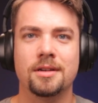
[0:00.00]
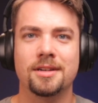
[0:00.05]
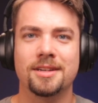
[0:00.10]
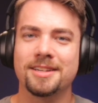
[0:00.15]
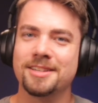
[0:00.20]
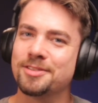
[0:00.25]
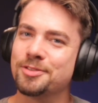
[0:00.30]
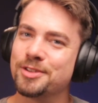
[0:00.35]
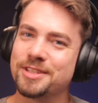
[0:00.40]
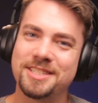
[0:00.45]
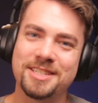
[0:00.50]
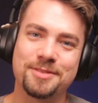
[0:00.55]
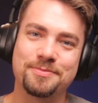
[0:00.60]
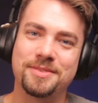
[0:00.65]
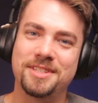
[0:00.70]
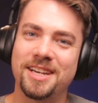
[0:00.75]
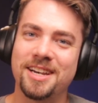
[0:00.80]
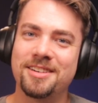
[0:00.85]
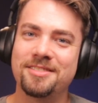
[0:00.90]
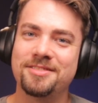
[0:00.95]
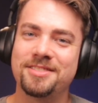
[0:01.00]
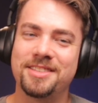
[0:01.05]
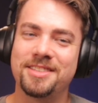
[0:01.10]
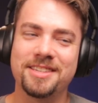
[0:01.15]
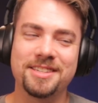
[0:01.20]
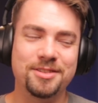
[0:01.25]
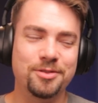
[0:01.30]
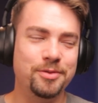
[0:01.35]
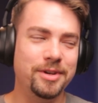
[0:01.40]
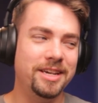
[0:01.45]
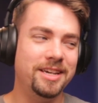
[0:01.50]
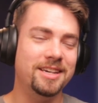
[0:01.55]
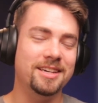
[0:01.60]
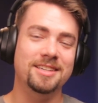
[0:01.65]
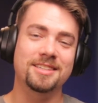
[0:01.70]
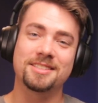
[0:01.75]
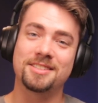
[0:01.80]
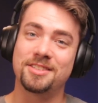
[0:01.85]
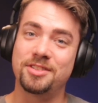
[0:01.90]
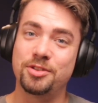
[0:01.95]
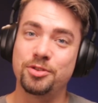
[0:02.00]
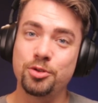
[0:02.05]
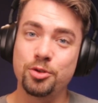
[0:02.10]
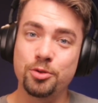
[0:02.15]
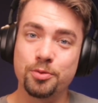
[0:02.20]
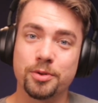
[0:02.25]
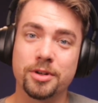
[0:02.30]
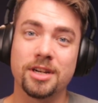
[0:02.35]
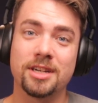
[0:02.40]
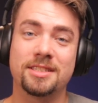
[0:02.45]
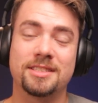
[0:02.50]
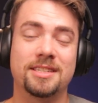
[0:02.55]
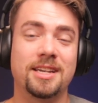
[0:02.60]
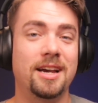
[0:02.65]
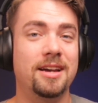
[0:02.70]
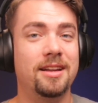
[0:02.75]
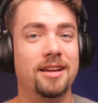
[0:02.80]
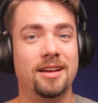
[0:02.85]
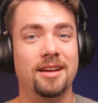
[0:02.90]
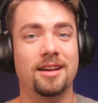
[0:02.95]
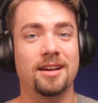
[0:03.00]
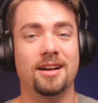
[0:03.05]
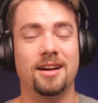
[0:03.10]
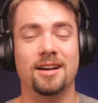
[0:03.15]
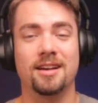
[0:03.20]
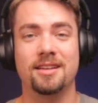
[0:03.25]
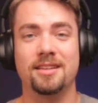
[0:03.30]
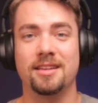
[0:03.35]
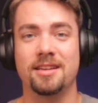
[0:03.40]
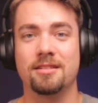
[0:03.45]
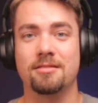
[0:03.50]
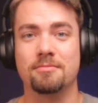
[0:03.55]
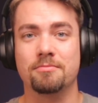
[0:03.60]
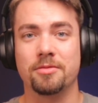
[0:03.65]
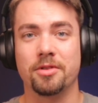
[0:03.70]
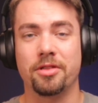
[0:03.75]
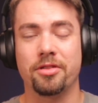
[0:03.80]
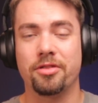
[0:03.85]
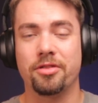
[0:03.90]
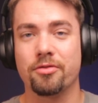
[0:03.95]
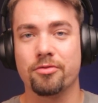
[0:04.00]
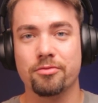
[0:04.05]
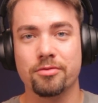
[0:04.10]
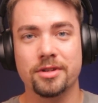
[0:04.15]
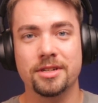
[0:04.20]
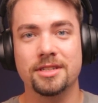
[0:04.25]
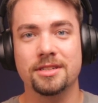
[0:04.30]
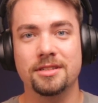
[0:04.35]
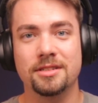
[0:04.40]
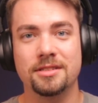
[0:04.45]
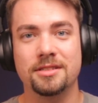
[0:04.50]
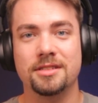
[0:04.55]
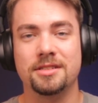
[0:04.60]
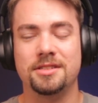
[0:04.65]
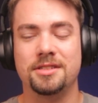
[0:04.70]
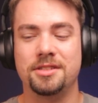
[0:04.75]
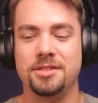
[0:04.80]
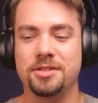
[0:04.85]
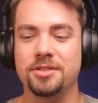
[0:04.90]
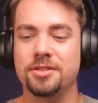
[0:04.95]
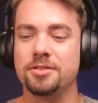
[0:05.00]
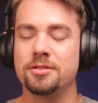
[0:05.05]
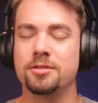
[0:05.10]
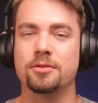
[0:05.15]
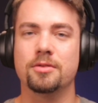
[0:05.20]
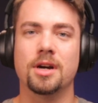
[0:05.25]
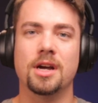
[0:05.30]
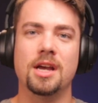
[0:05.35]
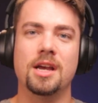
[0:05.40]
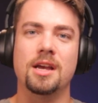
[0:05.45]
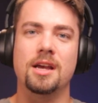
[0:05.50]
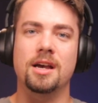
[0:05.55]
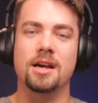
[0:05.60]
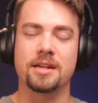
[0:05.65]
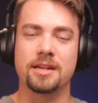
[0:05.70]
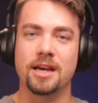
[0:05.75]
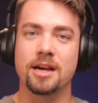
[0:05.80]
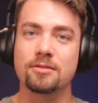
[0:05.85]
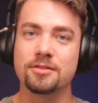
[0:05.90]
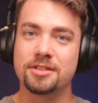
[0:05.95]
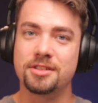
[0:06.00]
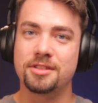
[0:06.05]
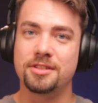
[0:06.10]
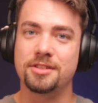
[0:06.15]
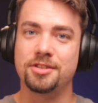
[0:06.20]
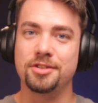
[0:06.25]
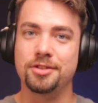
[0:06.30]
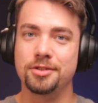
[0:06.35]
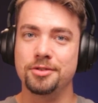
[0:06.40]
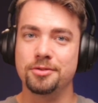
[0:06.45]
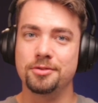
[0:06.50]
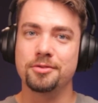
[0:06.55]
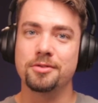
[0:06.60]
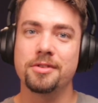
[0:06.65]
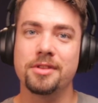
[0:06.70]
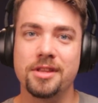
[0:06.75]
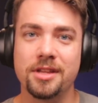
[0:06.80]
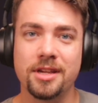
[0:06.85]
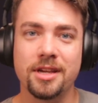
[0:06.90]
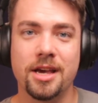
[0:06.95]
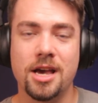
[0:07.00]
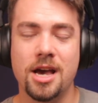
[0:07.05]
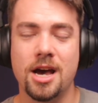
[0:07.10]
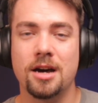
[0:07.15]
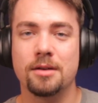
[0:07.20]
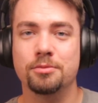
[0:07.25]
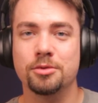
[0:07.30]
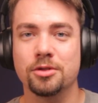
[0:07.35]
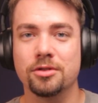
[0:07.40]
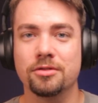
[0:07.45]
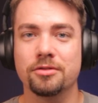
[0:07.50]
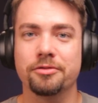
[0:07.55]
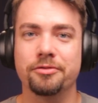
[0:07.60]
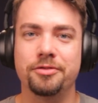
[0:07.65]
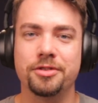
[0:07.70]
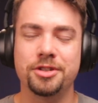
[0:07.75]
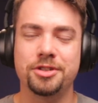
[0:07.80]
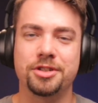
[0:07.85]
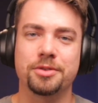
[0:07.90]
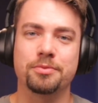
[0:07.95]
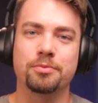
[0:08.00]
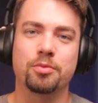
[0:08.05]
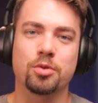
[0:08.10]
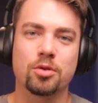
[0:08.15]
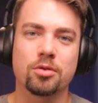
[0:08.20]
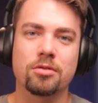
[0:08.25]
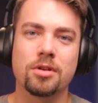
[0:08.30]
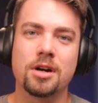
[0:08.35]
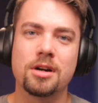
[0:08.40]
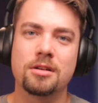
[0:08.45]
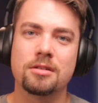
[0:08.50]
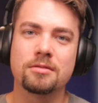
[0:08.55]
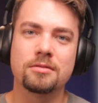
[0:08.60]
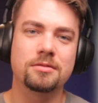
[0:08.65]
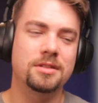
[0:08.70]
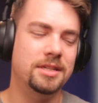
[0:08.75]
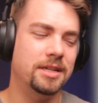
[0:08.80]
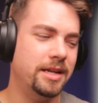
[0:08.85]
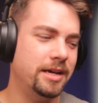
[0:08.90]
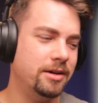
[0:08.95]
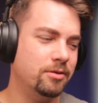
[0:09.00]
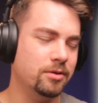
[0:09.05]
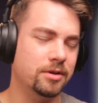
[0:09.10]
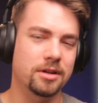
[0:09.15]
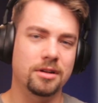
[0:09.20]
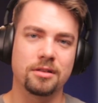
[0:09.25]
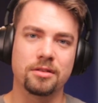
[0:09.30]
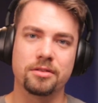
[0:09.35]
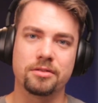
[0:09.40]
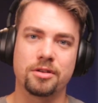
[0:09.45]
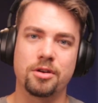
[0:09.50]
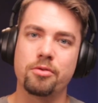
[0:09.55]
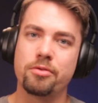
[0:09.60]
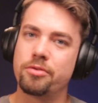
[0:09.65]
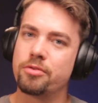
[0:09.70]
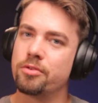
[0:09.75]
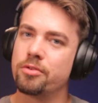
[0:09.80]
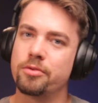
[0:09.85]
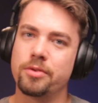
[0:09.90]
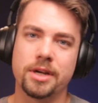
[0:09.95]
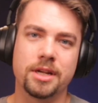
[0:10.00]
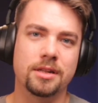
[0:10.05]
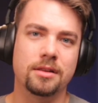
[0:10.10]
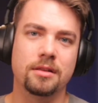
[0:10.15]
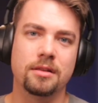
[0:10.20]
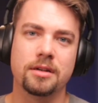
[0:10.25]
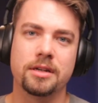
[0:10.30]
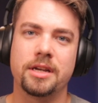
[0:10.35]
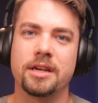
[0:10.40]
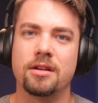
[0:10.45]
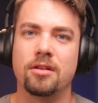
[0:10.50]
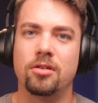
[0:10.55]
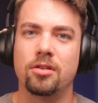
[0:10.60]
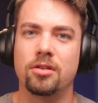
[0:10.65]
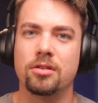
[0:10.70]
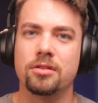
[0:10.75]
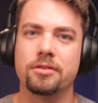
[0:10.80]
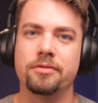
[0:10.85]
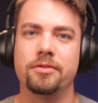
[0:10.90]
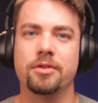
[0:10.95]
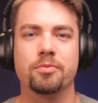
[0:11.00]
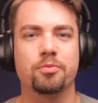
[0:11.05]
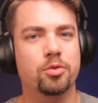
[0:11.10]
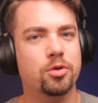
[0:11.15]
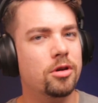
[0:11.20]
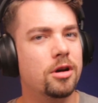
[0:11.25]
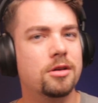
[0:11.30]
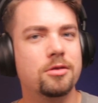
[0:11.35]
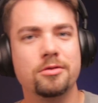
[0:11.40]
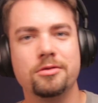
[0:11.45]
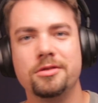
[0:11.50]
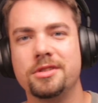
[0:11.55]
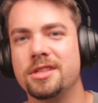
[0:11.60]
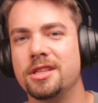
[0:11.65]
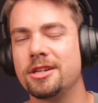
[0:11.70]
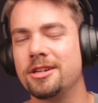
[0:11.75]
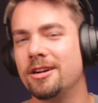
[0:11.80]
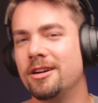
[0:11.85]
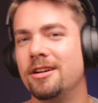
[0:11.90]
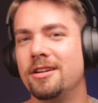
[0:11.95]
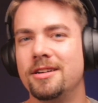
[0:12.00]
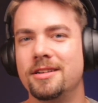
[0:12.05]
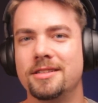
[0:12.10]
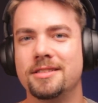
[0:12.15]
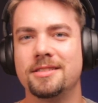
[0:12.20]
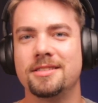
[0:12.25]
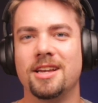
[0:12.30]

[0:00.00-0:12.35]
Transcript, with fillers: What's up, devs? This week is super exciting. I am thrilled to announce to you the Apple Vision Pro. Today we're going to go through and look at all of the pros, the cons,